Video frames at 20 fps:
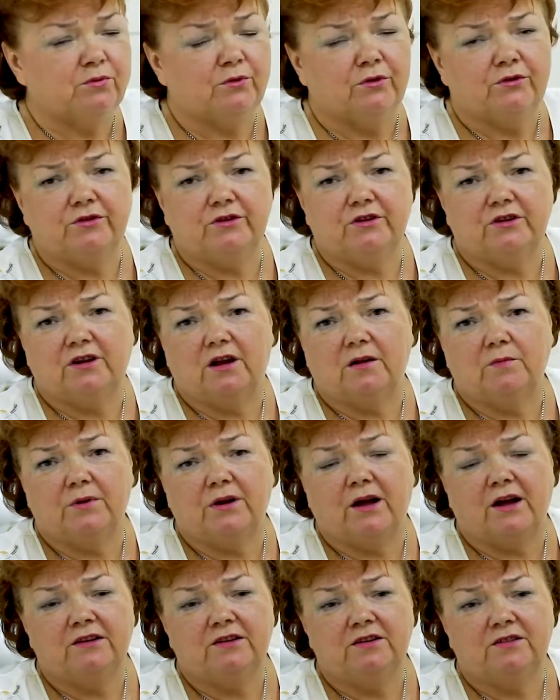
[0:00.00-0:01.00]
The tailors
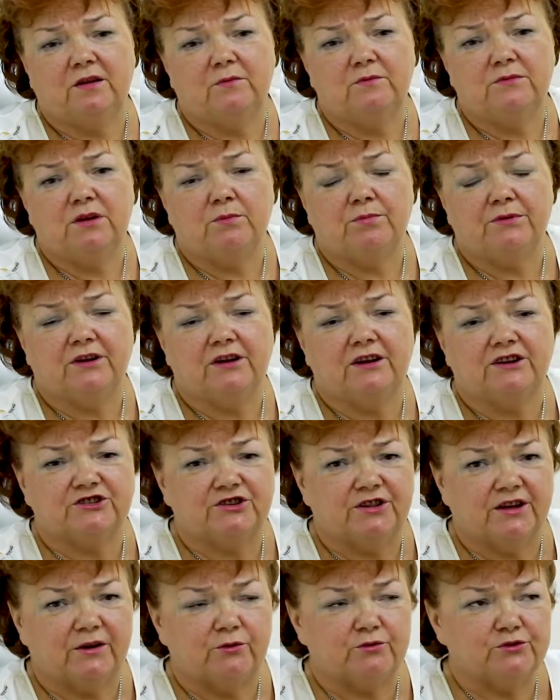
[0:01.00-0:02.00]
of my fashion house
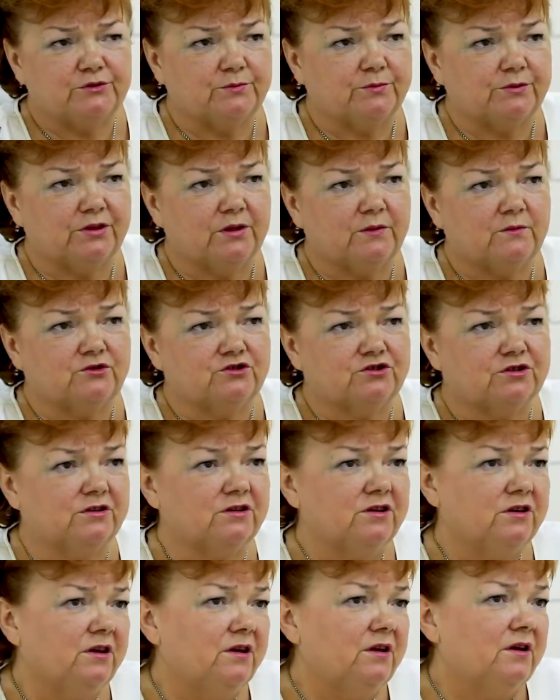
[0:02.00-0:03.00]
prefer to edge seams
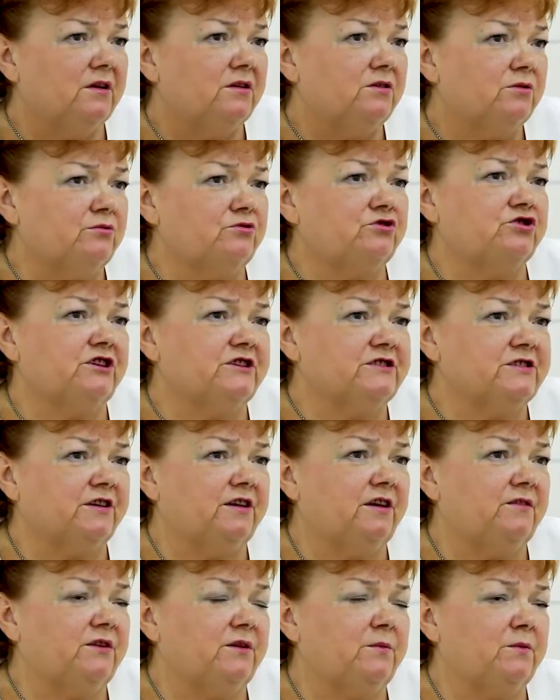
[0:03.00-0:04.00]
other ways.
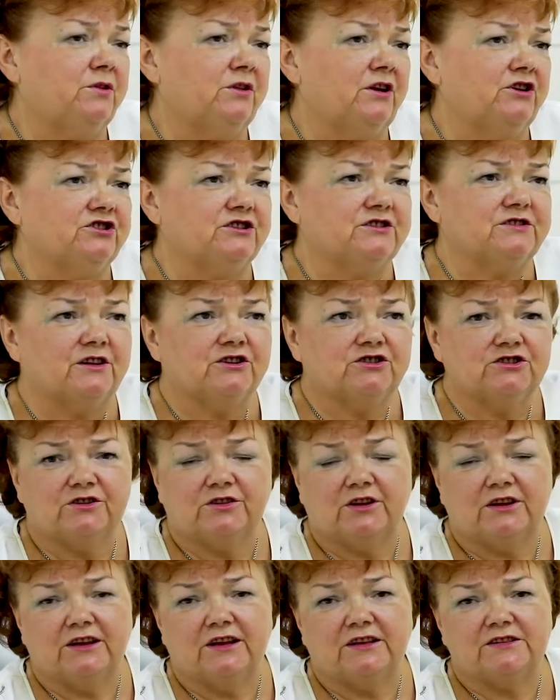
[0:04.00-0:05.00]
Make French
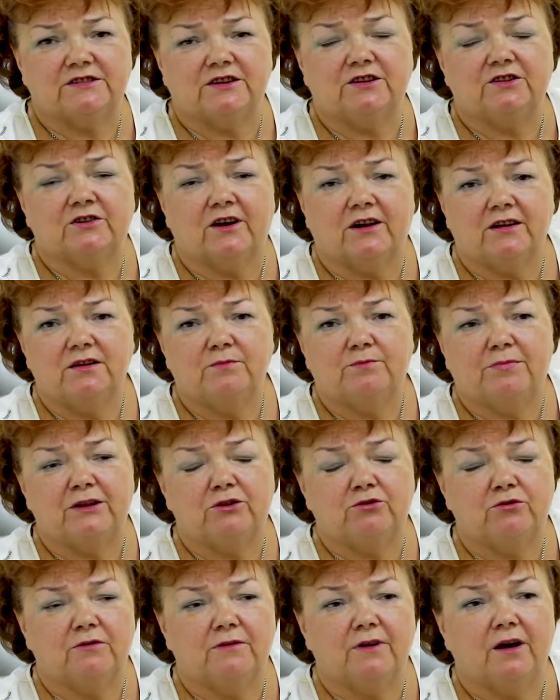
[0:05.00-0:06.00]
seams or
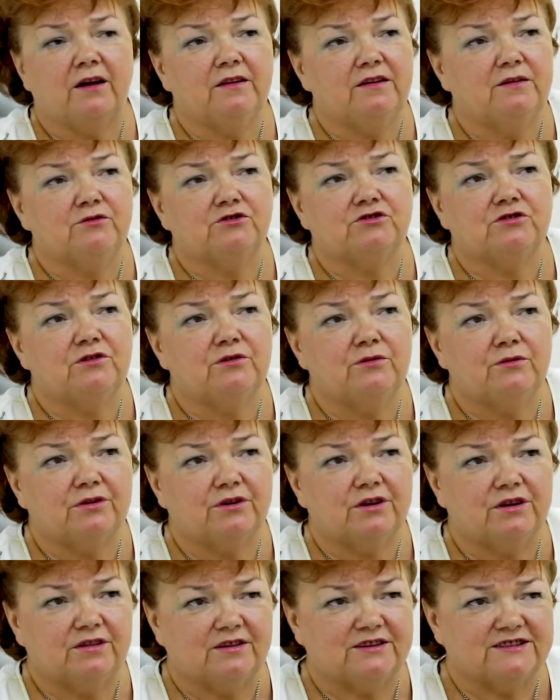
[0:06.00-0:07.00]
cover them with lining, for
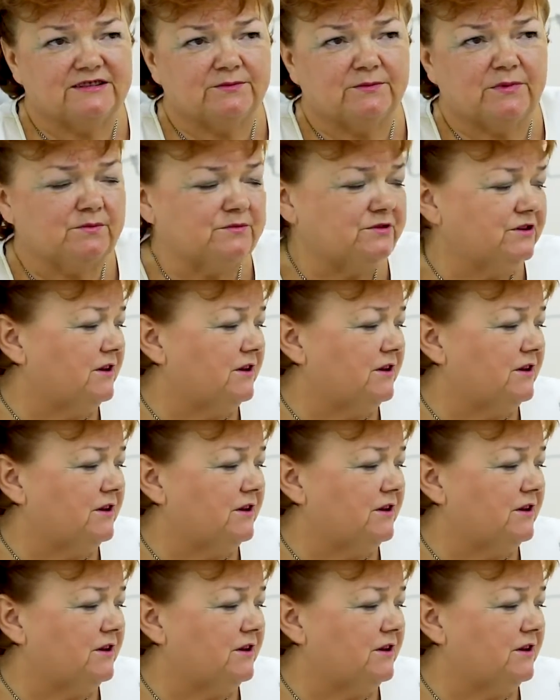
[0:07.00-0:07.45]
example.